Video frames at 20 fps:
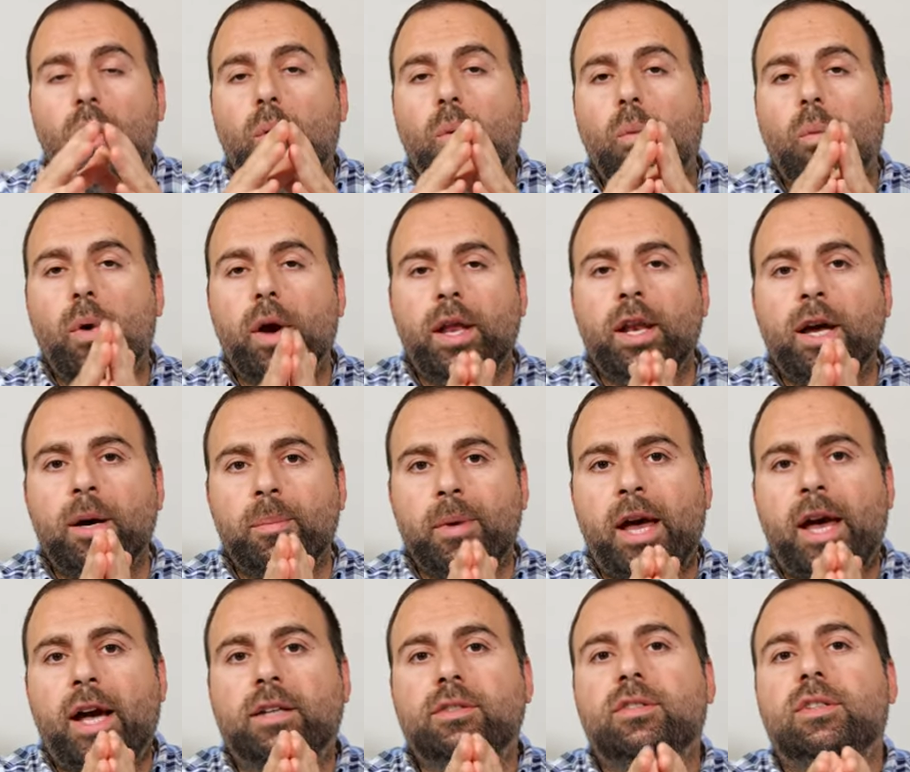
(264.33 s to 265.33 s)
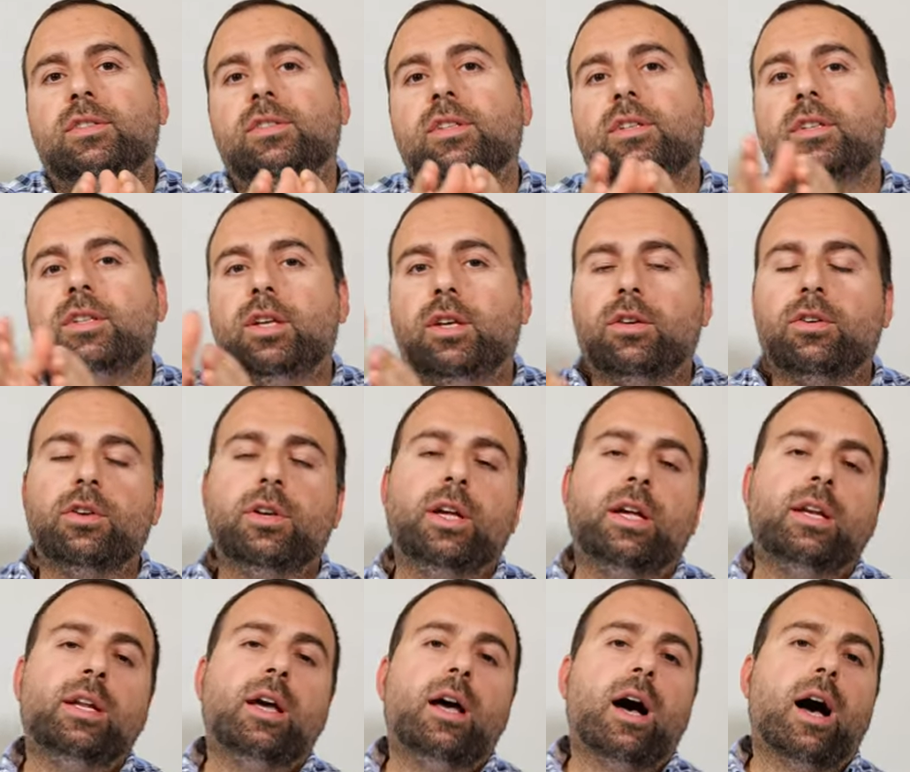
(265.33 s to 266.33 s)
when I'm accessing the
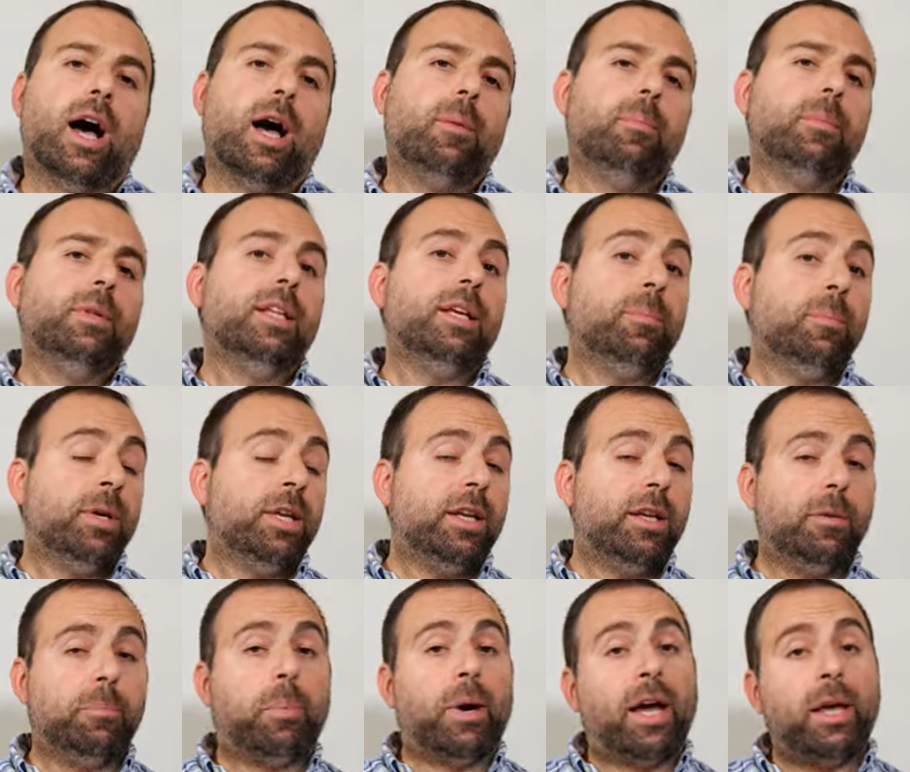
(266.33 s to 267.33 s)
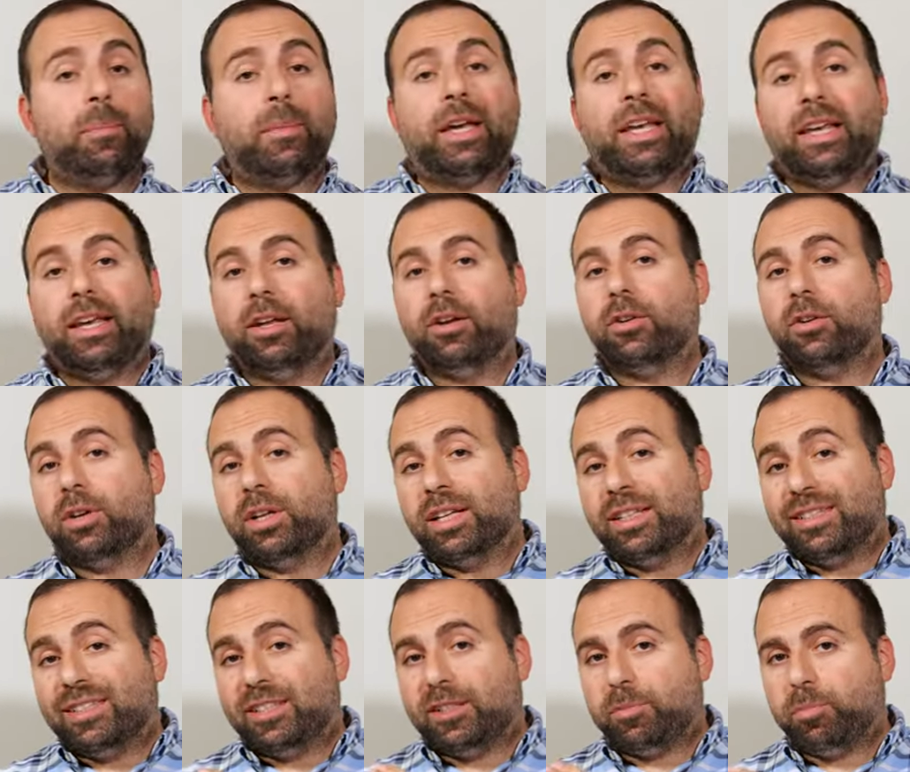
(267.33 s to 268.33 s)
internet, I'm limited by my
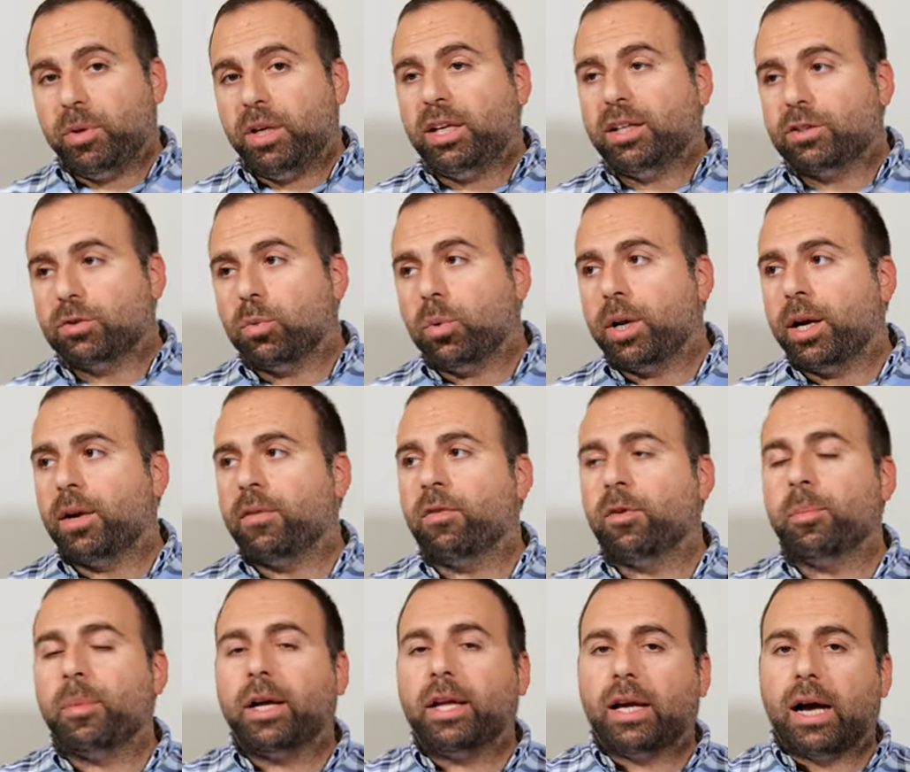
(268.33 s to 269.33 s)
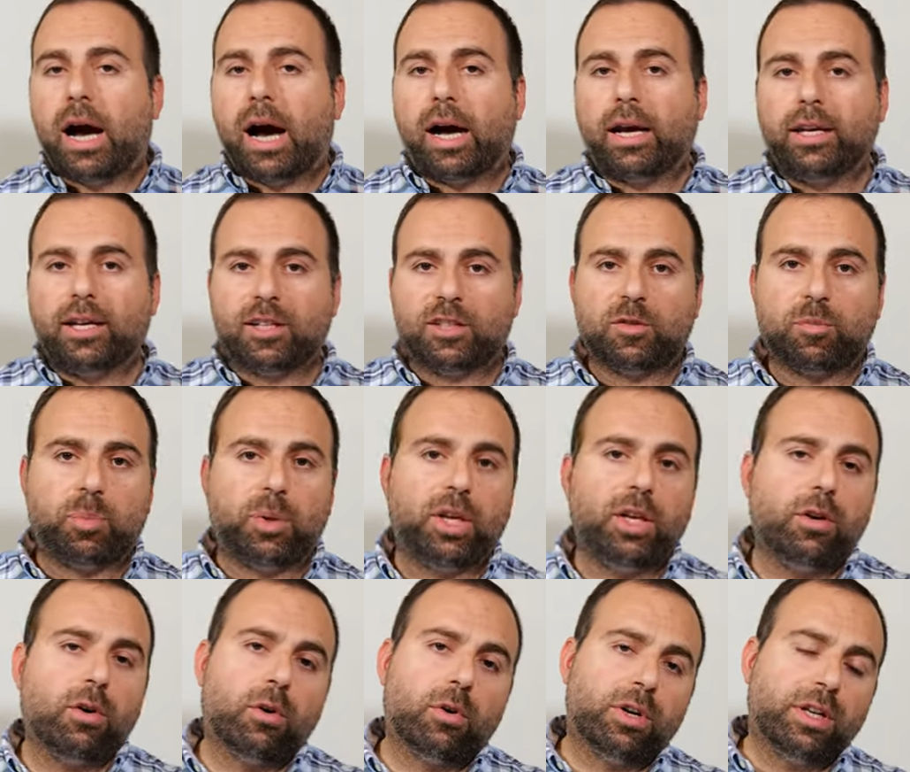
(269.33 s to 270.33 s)
internet speeds, whatever my
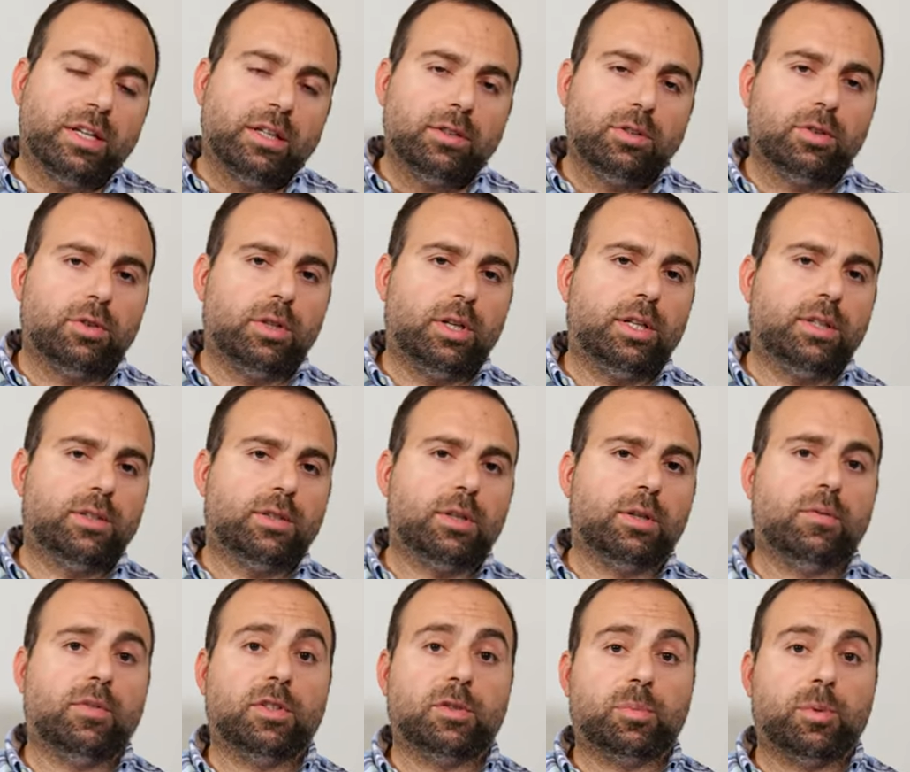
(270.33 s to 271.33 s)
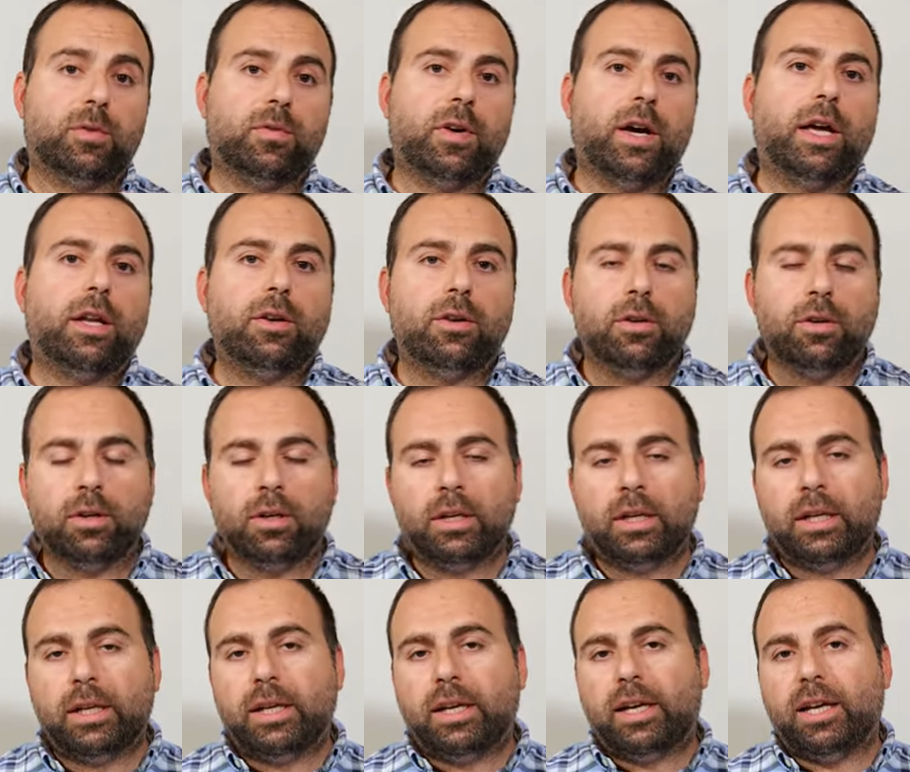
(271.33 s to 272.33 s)
ISP or internet service provider
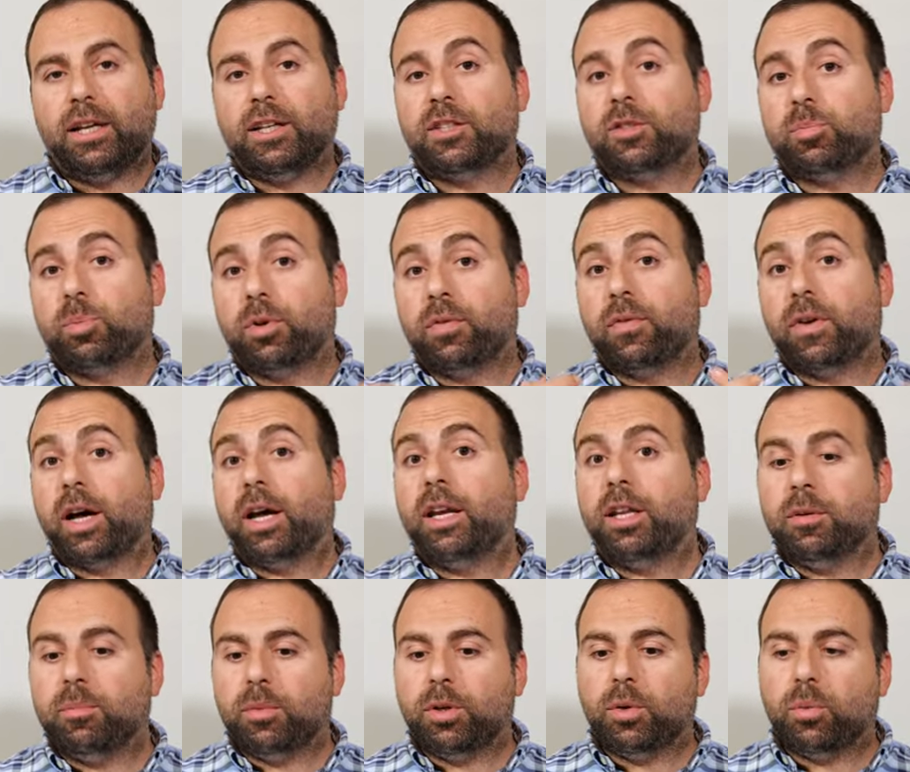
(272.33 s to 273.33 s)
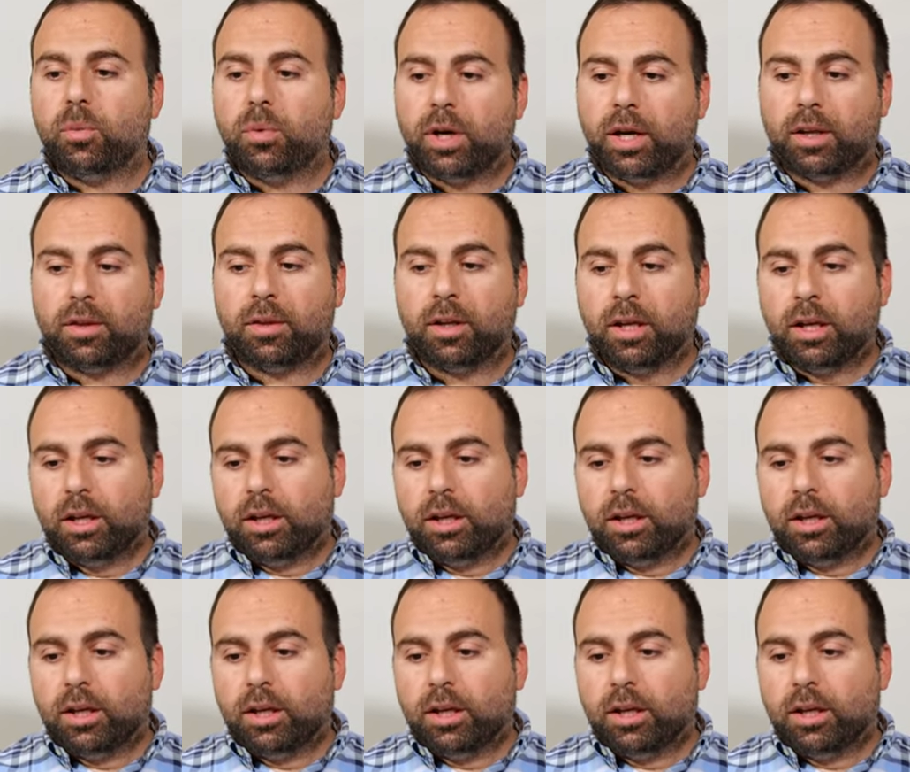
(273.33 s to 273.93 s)
is providing me with.